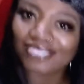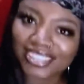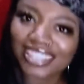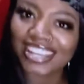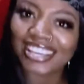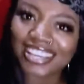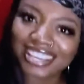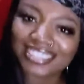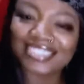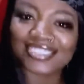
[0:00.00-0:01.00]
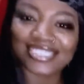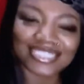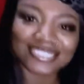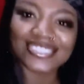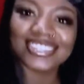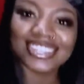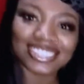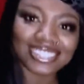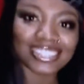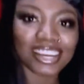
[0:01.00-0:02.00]
I'm looking like, yeah, it's interesting. What
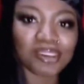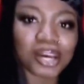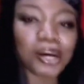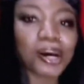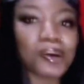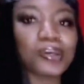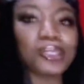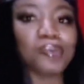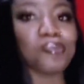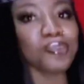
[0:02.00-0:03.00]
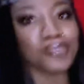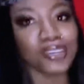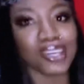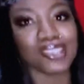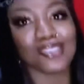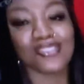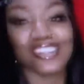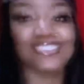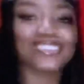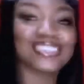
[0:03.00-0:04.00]
days? And he's like, you can go and watch a movie or
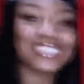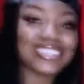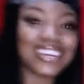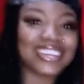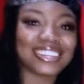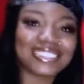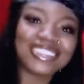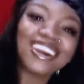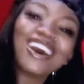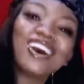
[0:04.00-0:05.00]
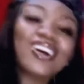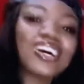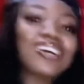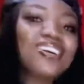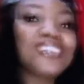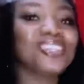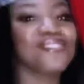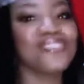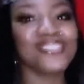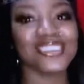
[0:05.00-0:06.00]
something. It was on the staircase. We can go and
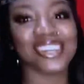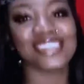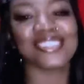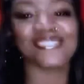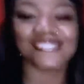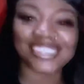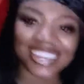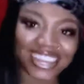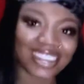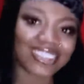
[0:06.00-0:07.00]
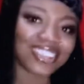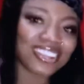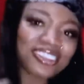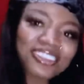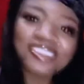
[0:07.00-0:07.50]
watch a movie or something.